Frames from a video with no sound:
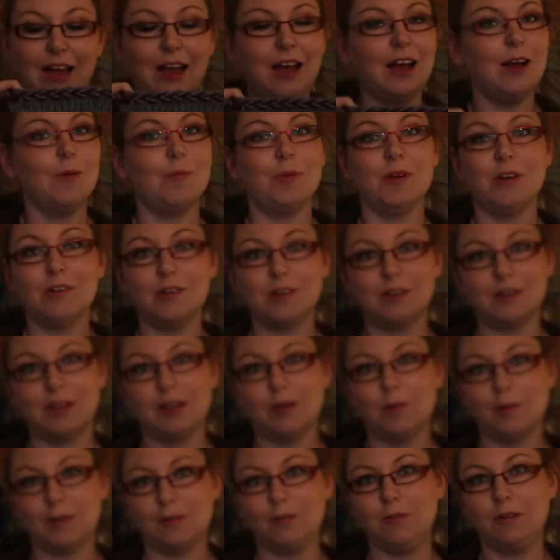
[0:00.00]
apparently I
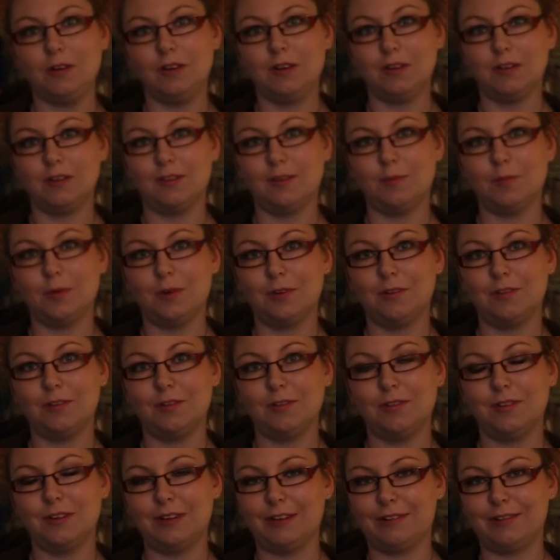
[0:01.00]
was only supposed to
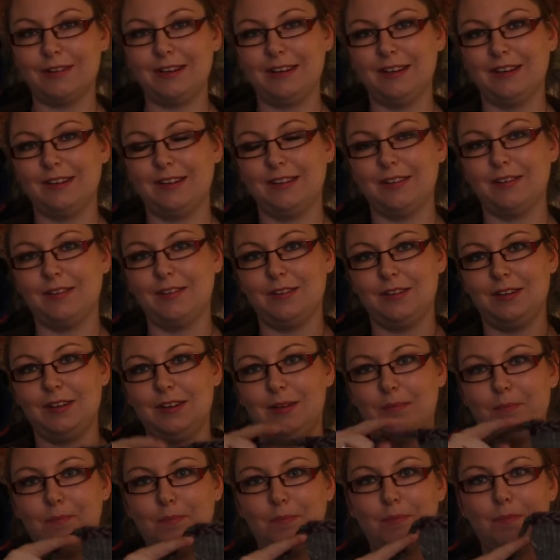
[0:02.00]
decrease on
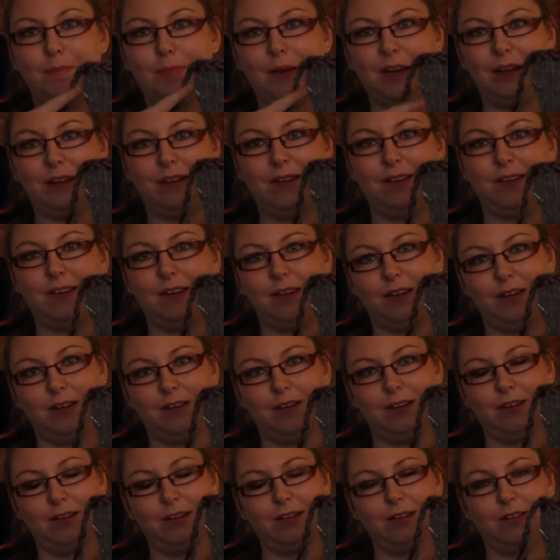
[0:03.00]
the back side,
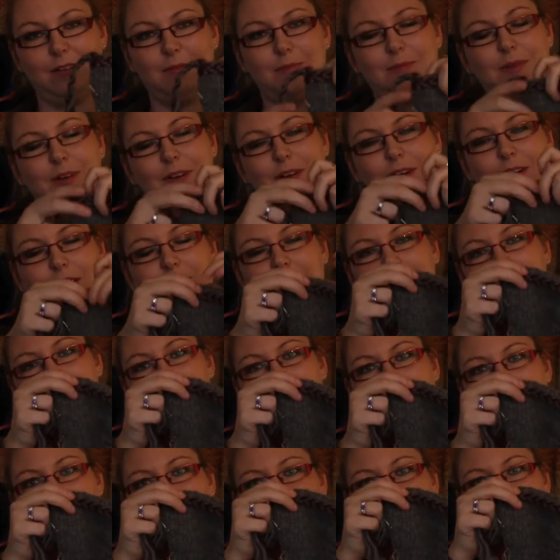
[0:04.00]
but I
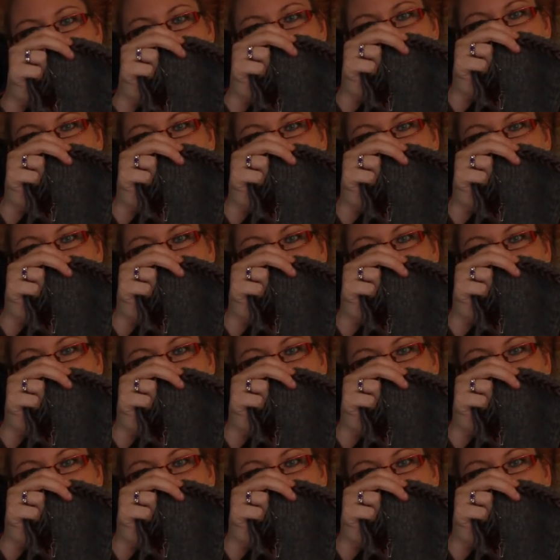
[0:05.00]
decreased